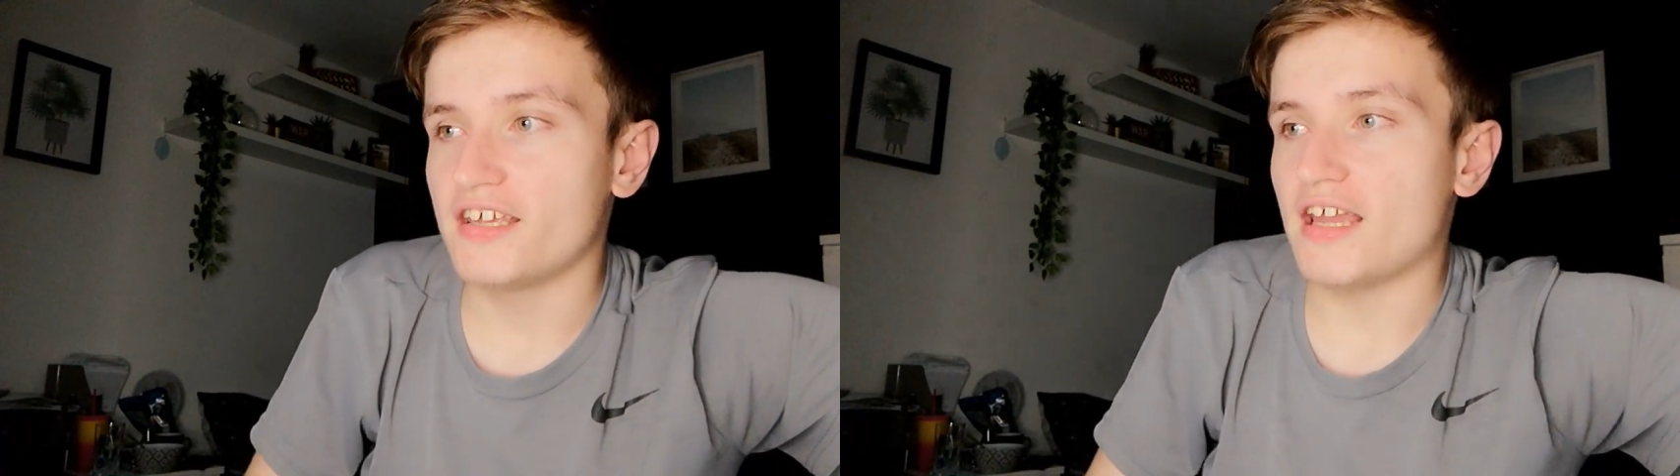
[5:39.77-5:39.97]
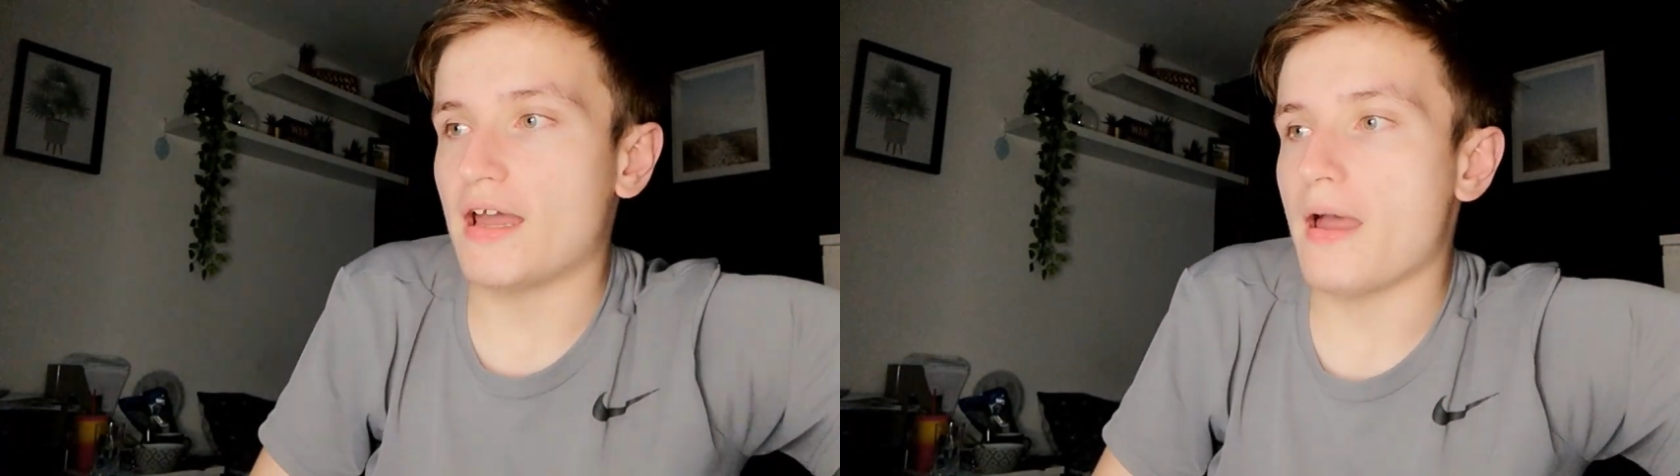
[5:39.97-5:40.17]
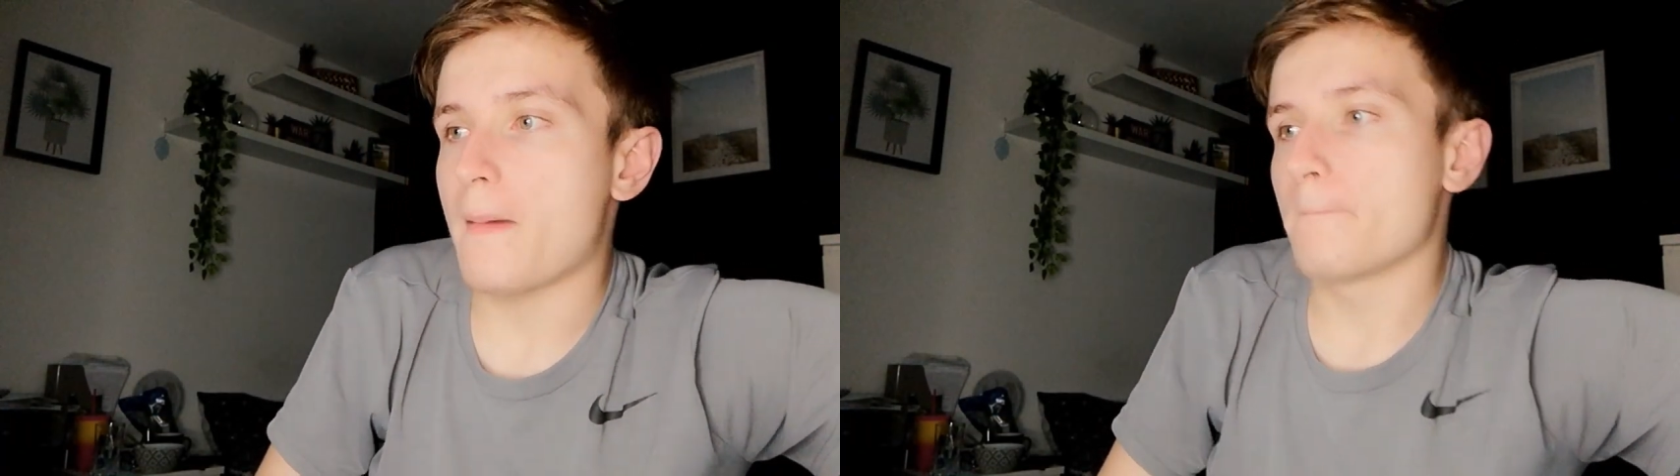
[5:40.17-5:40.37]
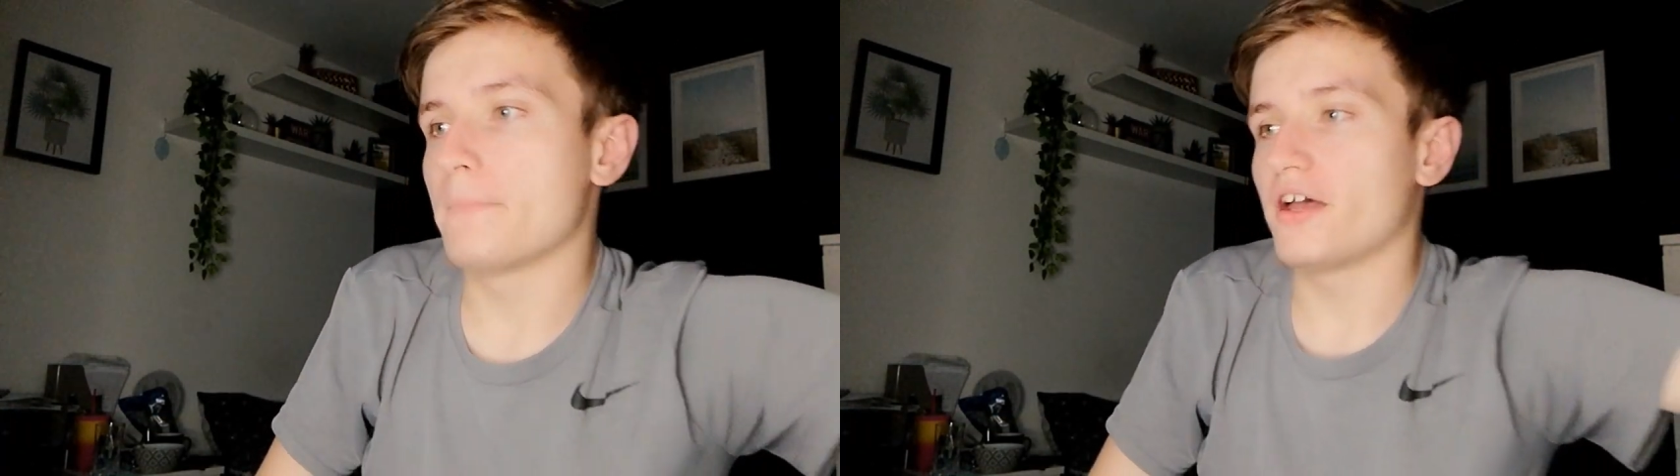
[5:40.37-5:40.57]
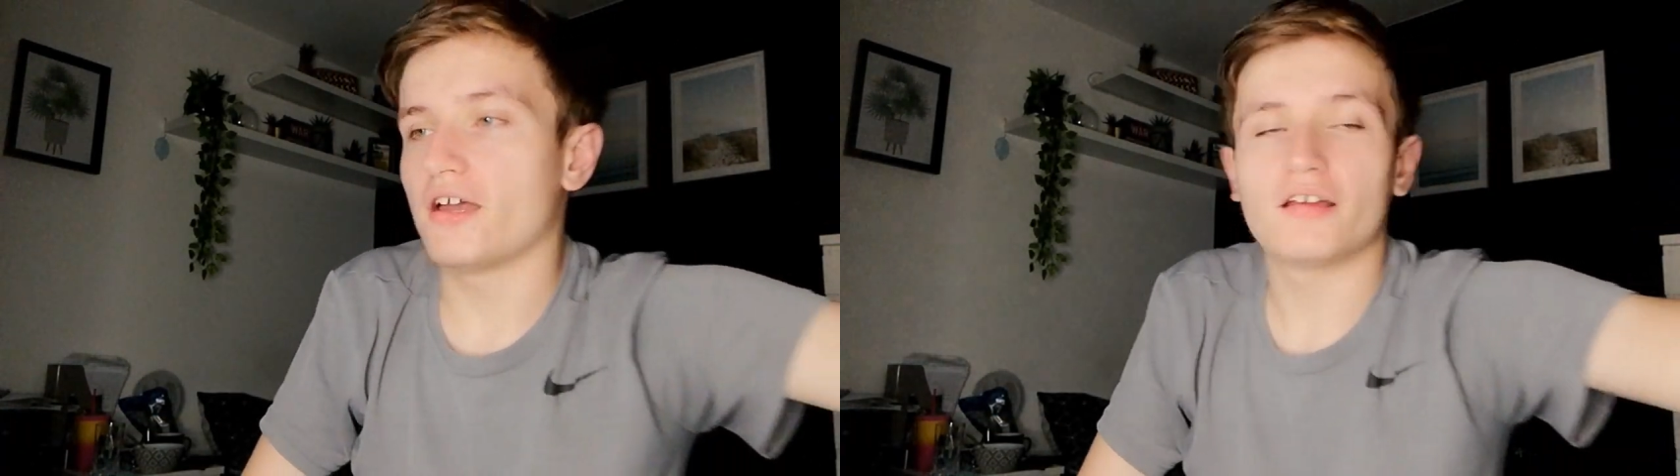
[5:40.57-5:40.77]
yeah.
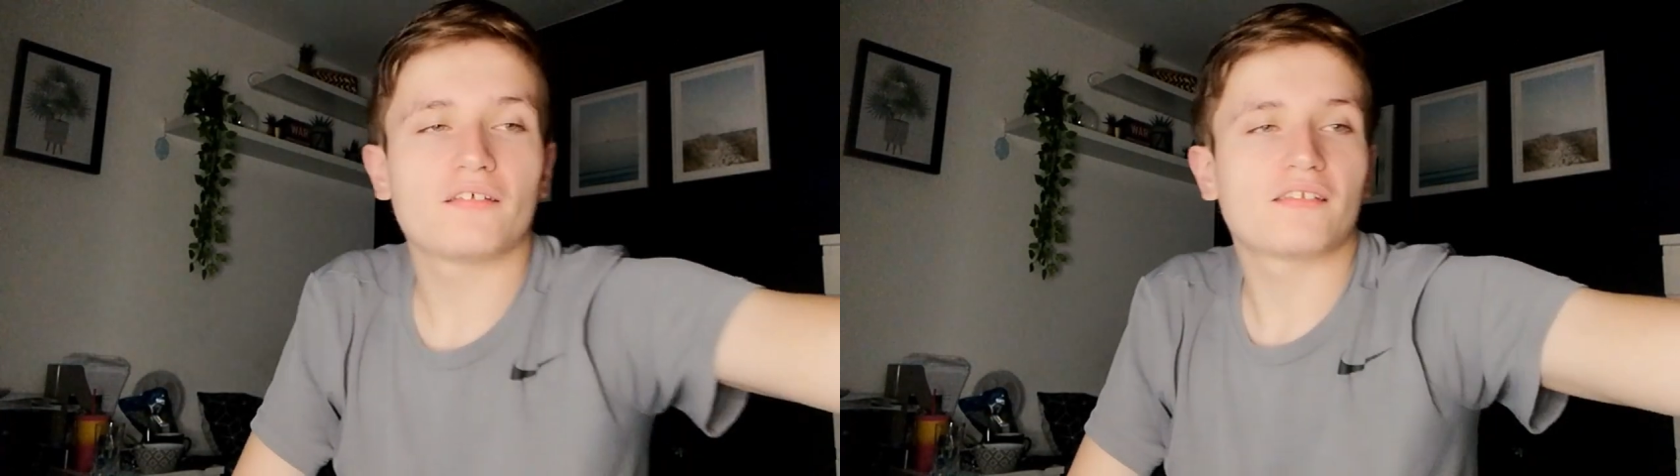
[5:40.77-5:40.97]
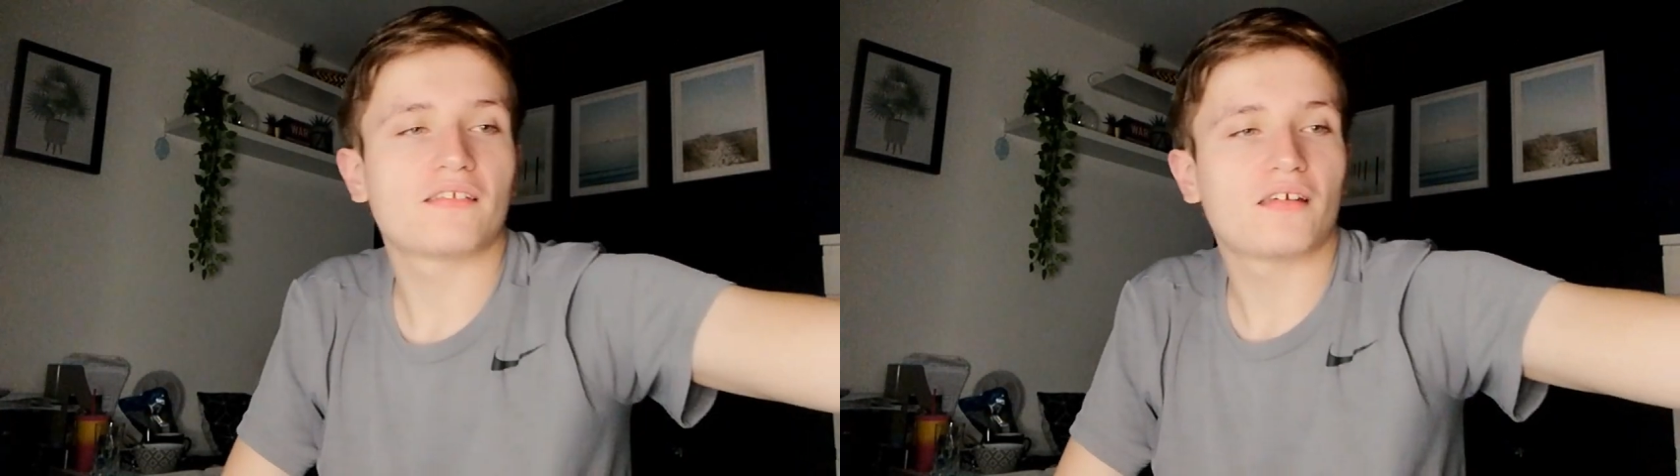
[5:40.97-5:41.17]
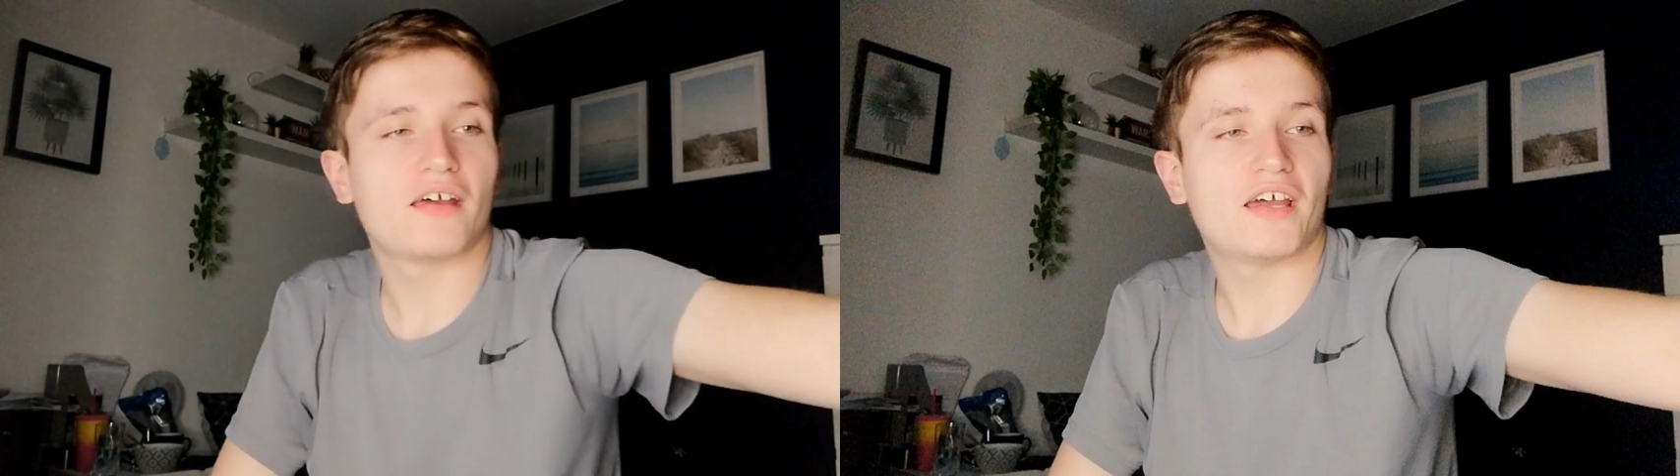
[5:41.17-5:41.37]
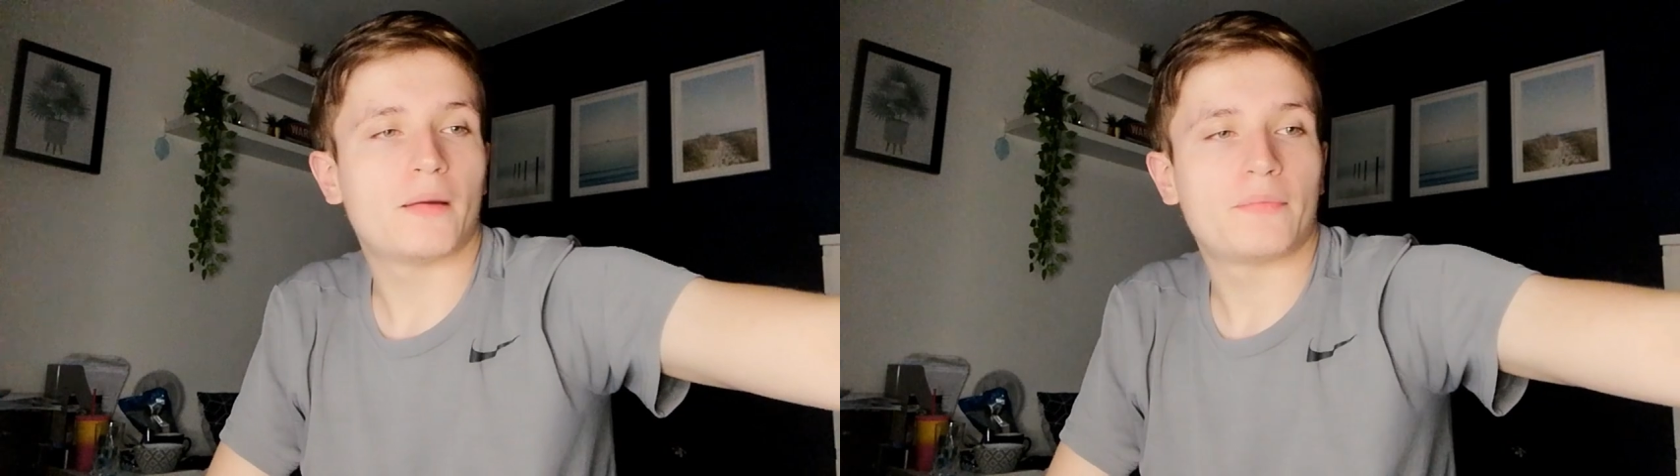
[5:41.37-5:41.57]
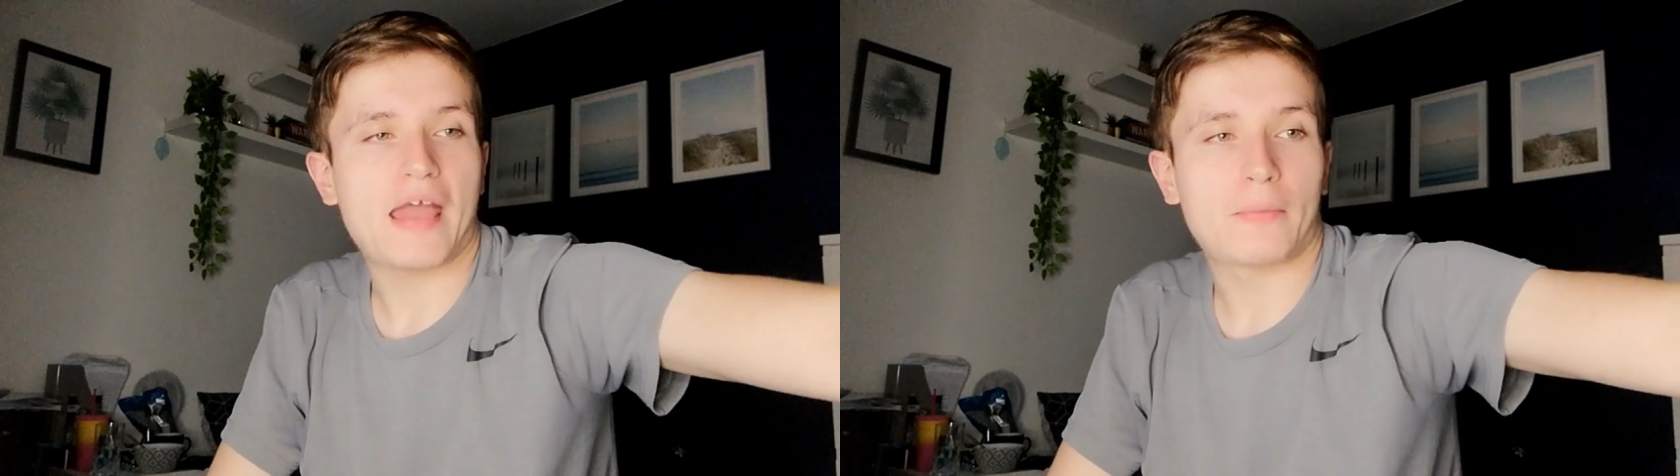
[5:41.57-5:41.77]
But um yeah,